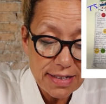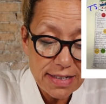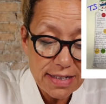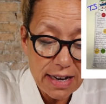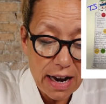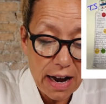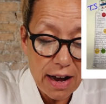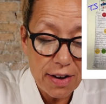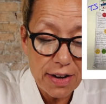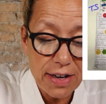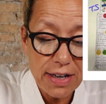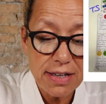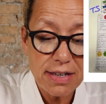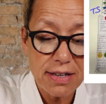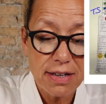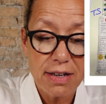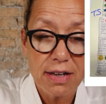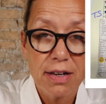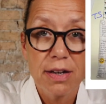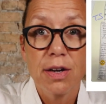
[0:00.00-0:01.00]
side,
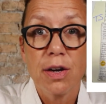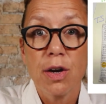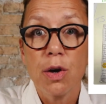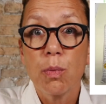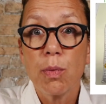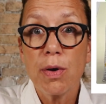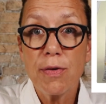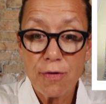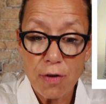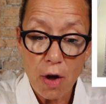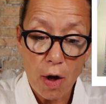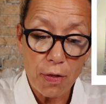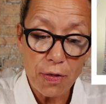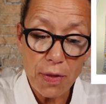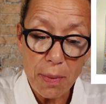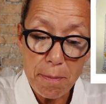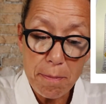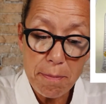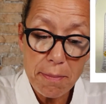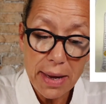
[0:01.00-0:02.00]
we've got
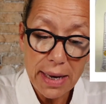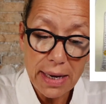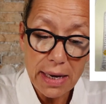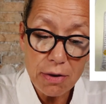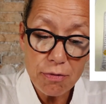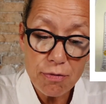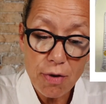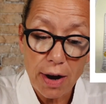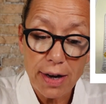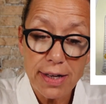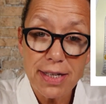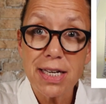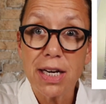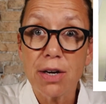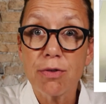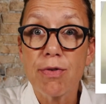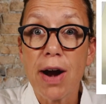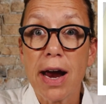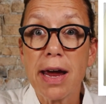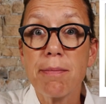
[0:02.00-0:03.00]
the mini
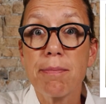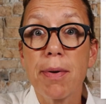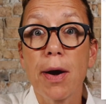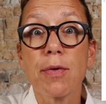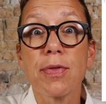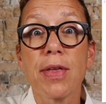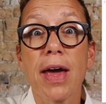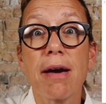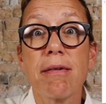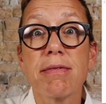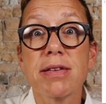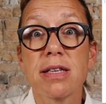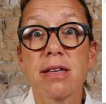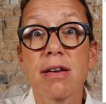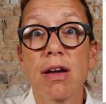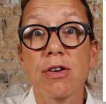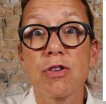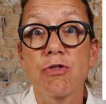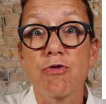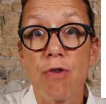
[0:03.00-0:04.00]
writing rainbow there as a
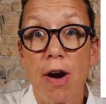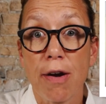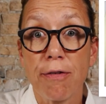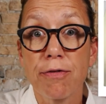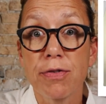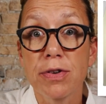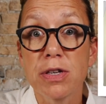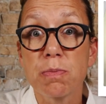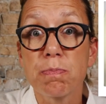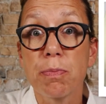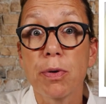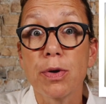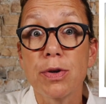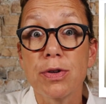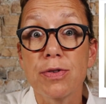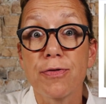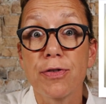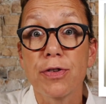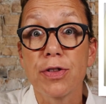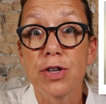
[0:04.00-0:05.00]
nice reference
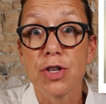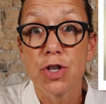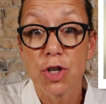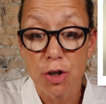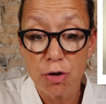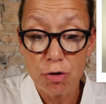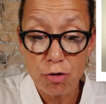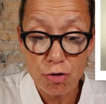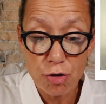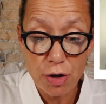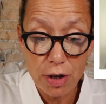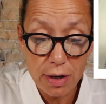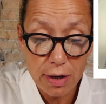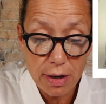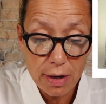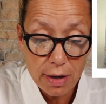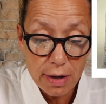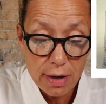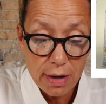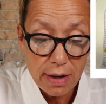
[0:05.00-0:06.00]
point for the
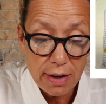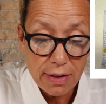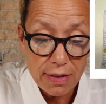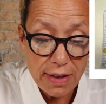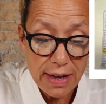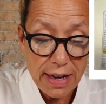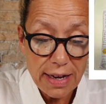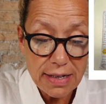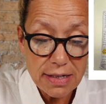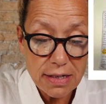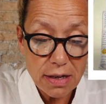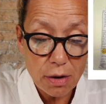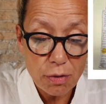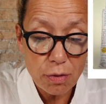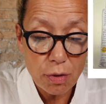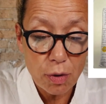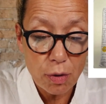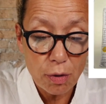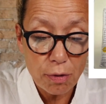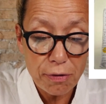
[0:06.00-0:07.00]
children. These
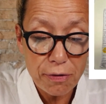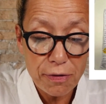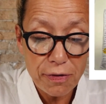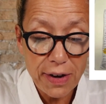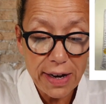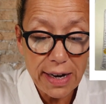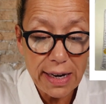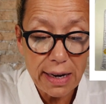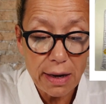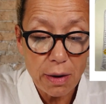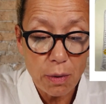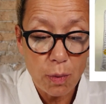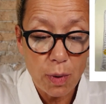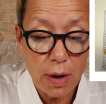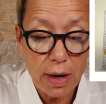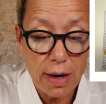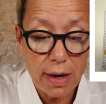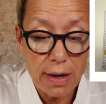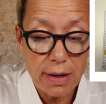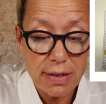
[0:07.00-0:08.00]
are all feeling
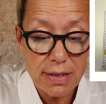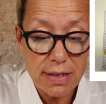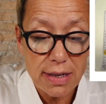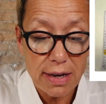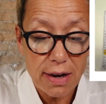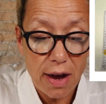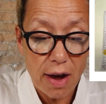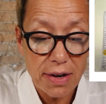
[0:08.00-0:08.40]
words and